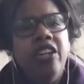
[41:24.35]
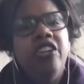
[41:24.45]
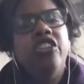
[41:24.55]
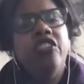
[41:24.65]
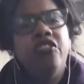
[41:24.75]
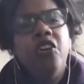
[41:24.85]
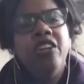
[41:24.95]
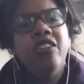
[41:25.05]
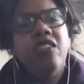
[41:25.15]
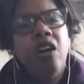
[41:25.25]
She
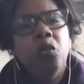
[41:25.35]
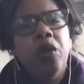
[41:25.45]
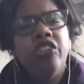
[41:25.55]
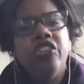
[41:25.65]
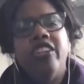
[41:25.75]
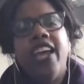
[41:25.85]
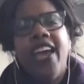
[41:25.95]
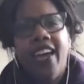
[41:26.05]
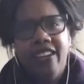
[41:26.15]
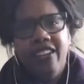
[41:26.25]
focused on what she
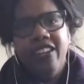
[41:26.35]
had.